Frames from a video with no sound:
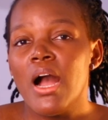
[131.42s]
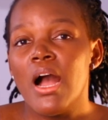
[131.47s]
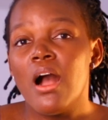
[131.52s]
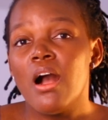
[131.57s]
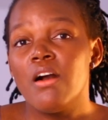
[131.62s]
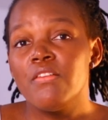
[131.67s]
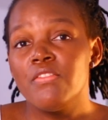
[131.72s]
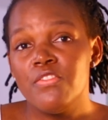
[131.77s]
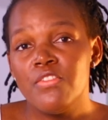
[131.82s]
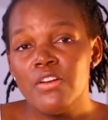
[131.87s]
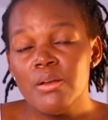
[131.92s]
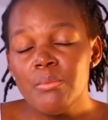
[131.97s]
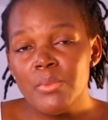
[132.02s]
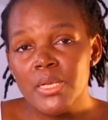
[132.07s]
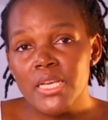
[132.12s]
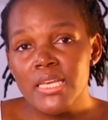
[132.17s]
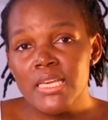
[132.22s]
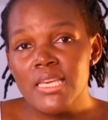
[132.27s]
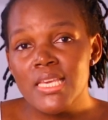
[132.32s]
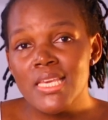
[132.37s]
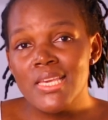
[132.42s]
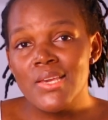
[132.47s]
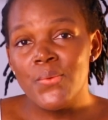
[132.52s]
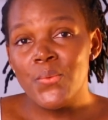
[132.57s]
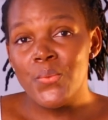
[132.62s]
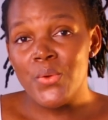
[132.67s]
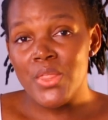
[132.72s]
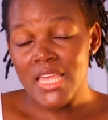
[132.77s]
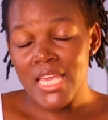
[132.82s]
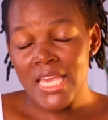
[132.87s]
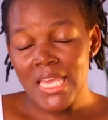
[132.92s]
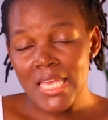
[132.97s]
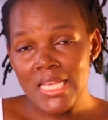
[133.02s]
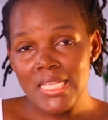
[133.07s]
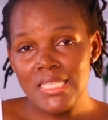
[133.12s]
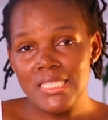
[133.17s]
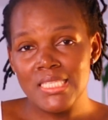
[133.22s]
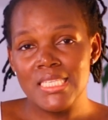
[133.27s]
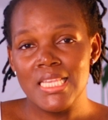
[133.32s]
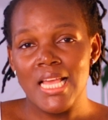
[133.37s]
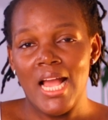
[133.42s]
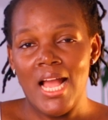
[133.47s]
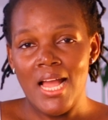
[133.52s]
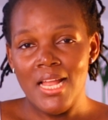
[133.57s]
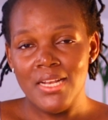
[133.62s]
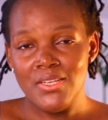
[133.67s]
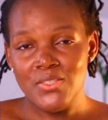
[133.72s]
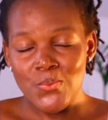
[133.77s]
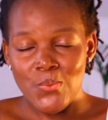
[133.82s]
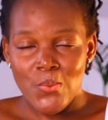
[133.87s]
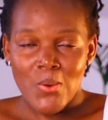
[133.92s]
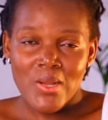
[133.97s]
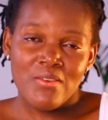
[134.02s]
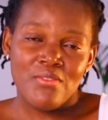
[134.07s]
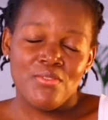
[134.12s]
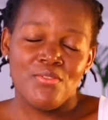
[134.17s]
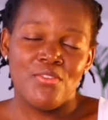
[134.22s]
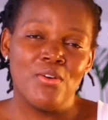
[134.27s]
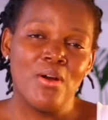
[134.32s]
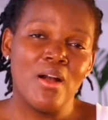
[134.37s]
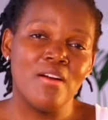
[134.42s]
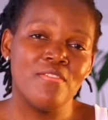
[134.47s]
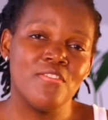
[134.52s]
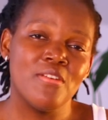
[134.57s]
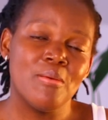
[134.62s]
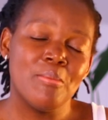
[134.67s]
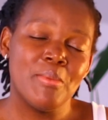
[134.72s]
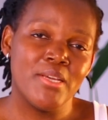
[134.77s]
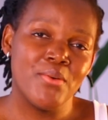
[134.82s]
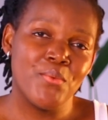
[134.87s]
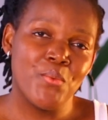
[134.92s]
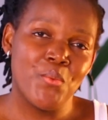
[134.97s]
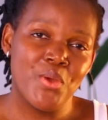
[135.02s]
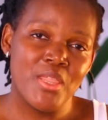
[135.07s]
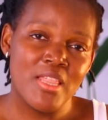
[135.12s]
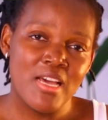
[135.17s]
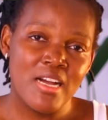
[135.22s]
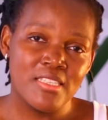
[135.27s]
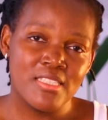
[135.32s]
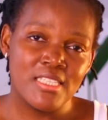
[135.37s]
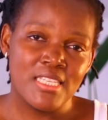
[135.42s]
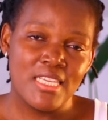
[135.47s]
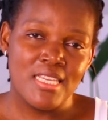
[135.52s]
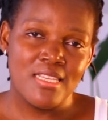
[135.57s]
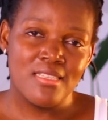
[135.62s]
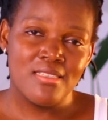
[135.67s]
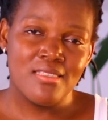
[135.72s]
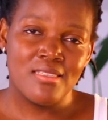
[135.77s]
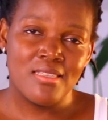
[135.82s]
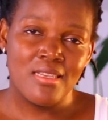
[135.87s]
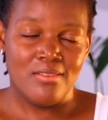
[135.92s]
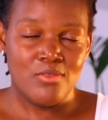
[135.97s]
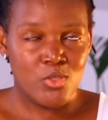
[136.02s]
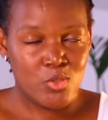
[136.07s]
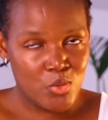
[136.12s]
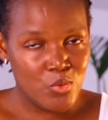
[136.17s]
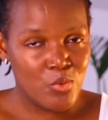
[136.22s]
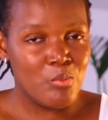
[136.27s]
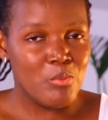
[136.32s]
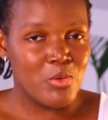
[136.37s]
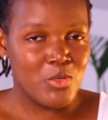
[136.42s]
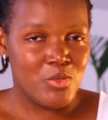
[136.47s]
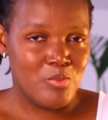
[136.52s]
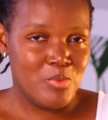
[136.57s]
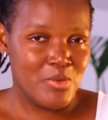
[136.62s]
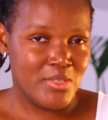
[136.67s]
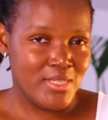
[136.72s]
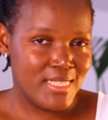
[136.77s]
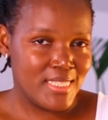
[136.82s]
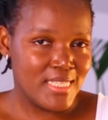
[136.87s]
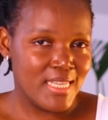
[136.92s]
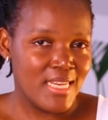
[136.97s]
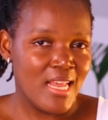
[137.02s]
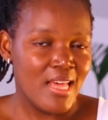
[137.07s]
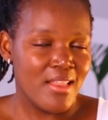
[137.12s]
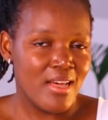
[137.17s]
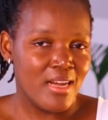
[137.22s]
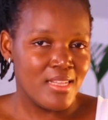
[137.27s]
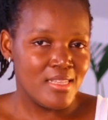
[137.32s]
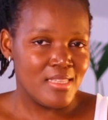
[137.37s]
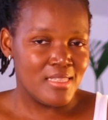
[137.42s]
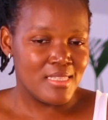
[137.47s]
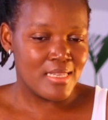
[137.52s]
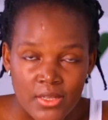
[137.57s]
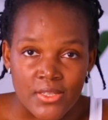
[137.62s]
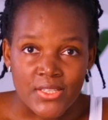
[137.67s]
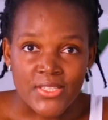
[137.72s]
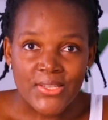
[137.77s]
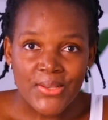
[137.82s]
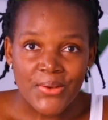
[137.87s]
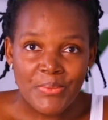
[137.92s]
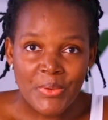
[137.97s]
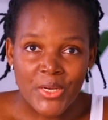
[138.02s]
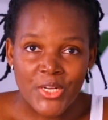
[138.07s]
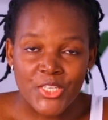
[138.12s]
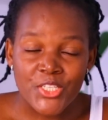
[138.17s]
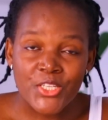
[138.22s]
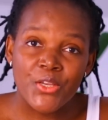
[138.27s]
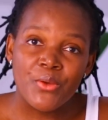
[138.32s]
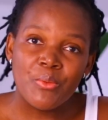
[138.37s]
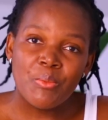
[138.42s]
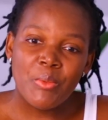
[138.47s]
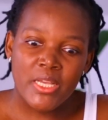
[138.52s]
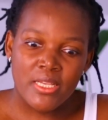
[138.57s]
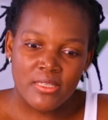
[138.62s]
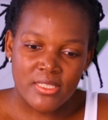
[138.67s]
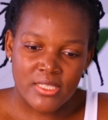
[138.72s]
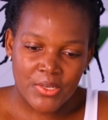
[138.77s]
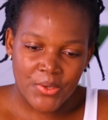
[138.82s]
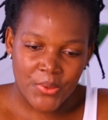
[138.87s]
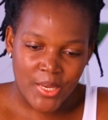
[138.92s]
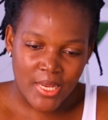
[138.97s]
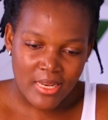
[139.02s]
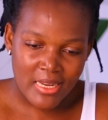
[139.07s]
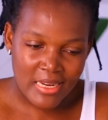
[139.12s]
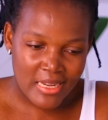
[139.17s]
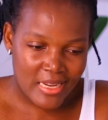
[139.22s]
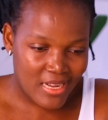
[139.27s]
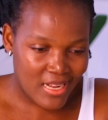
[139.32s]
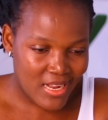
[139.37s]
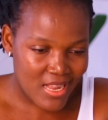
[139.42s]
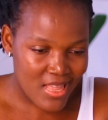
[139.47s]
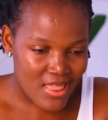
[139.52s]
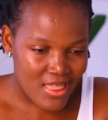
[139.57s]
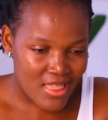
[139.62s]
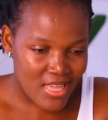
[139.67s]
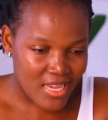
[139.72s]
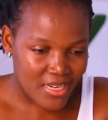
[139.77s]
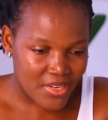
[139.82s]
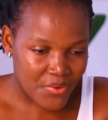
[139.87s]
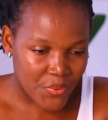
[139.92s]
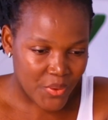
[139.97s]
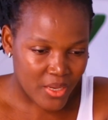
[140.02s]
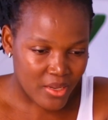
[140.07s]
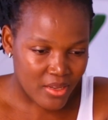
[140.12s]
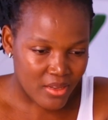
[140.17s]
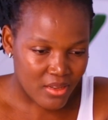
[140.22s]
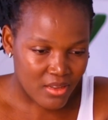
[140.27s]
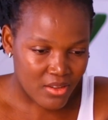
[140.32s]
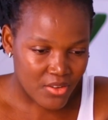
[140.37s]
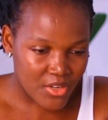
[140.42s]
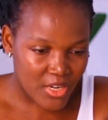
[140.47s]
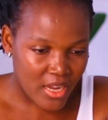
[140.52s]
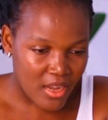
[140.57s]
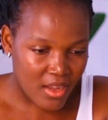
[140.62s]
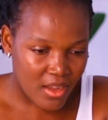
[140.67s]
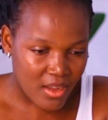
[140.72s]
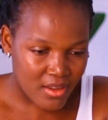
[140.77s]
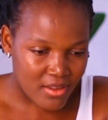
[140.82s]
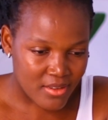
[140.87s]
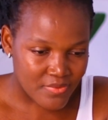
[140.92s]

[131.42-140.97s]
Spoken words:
a family with kids and one for a family without kids. Two mood boards, in other words. So I'm going to show you my screen and then we're going to